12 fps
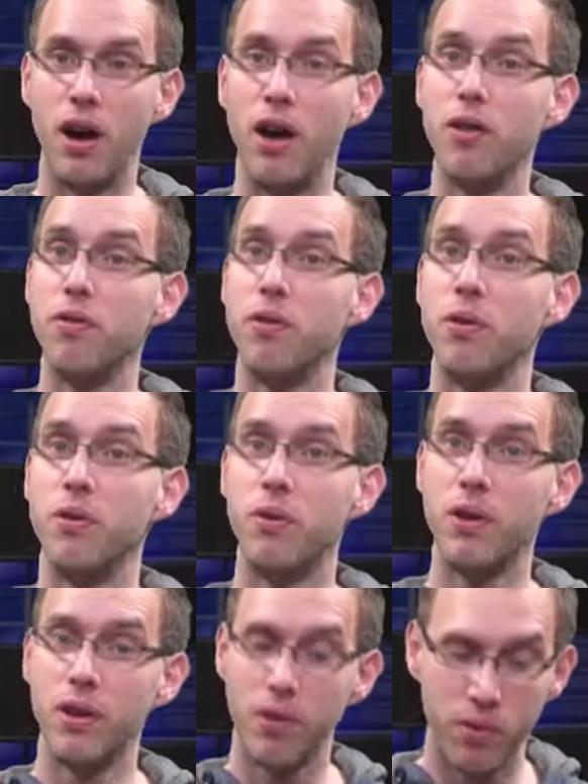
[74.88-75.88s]
Uh,
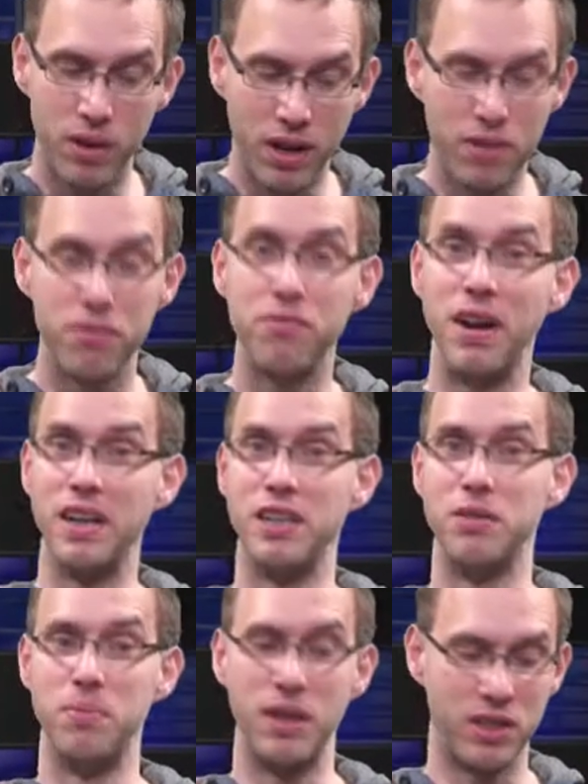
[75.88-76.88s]
we can find
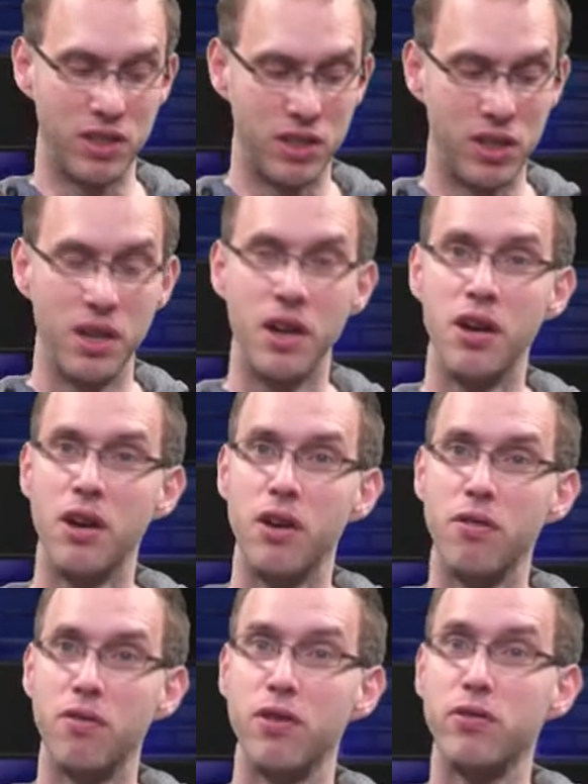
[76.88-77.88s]
this matrix.
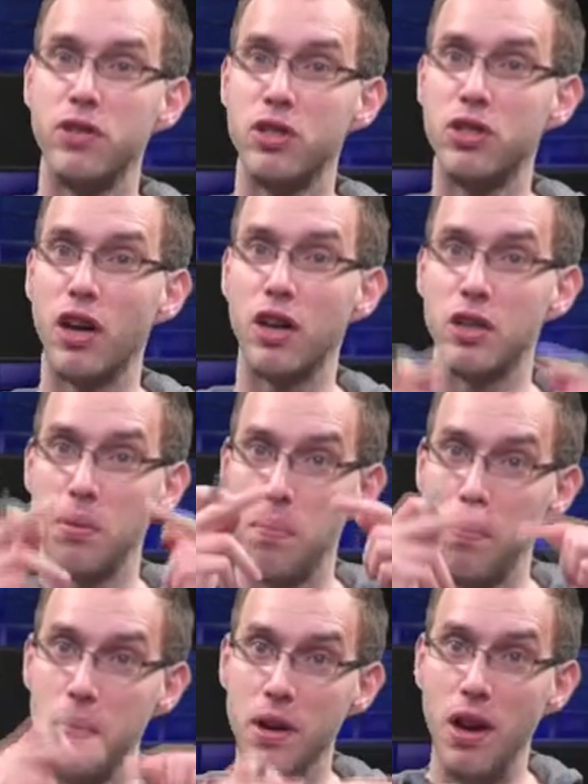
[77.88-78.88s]
First we start
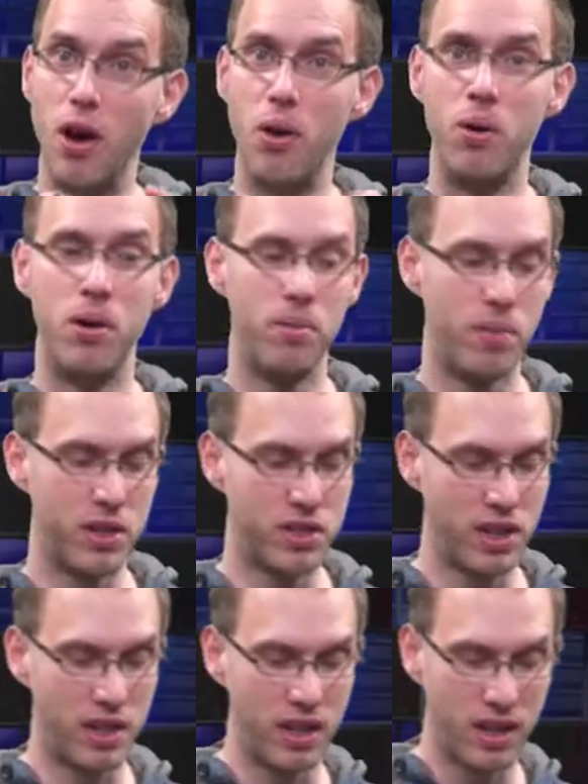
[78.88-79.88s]
below by
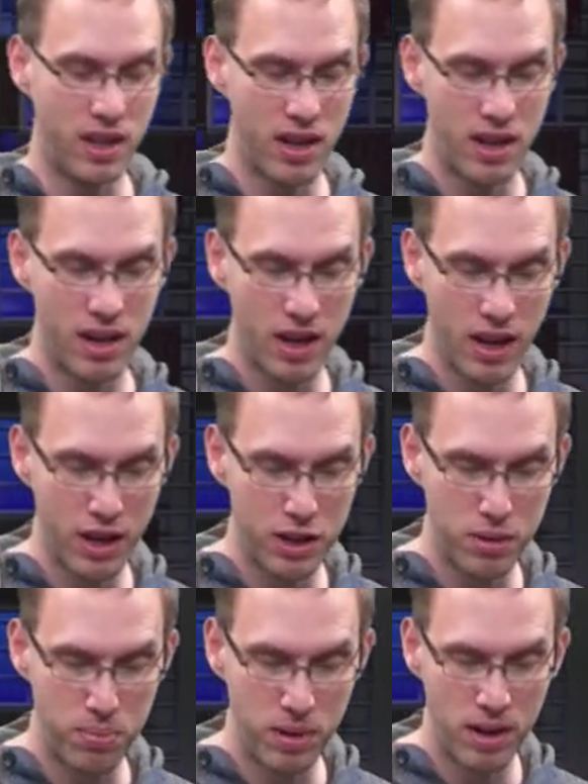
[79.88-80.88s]
setting
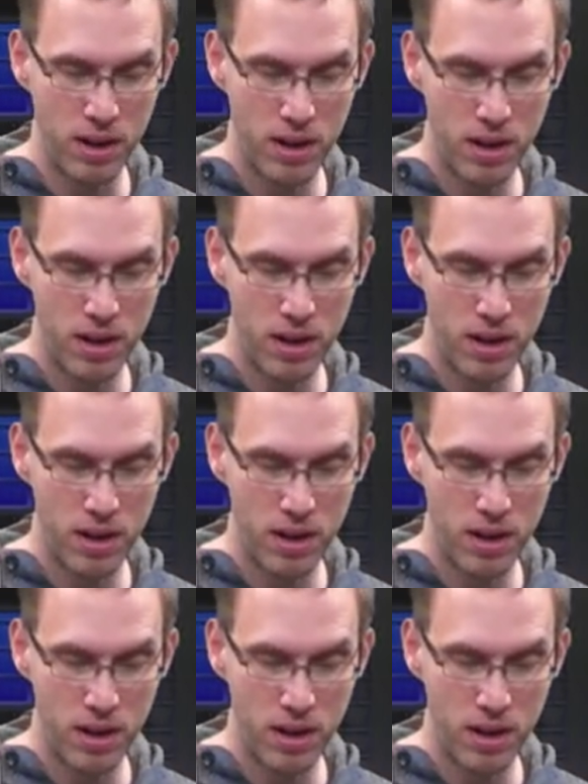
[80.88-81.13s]
xb